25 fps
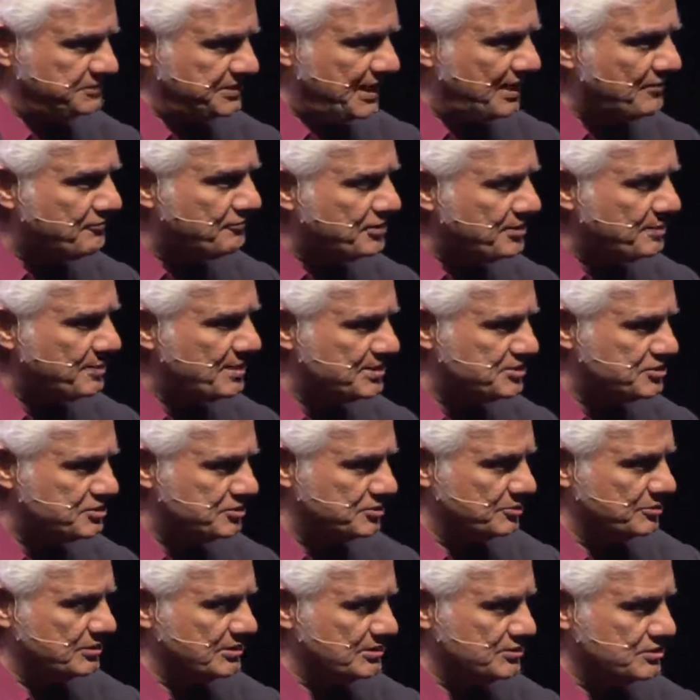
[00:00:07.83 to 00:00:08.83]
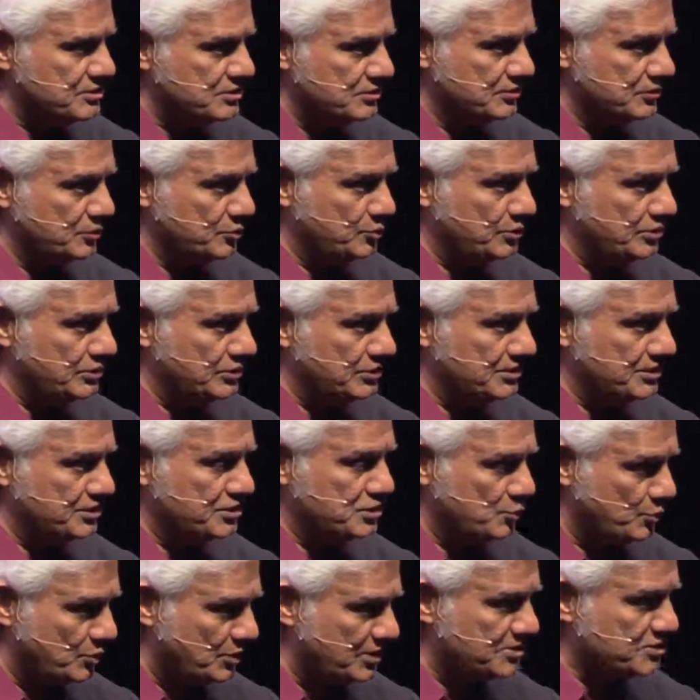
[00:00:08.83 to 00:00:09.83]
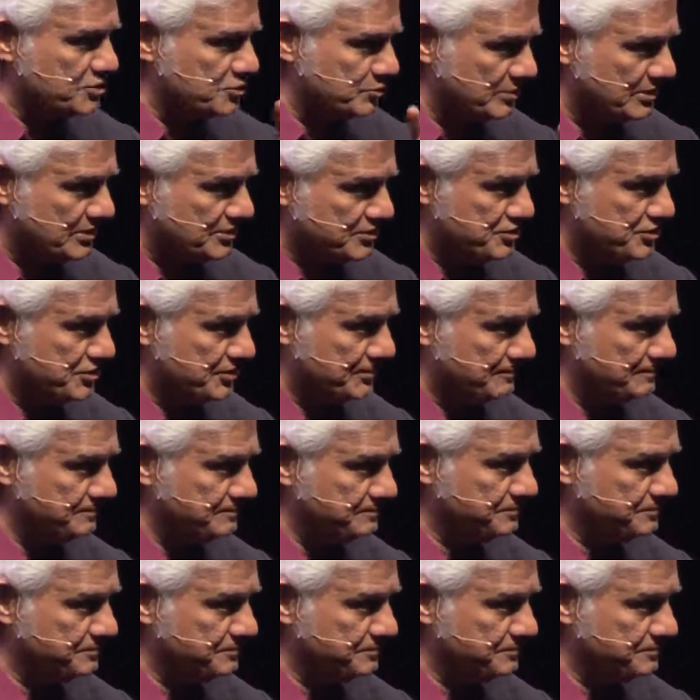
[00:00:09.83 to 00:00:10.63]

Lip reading: Every major religion of the world is a works religion.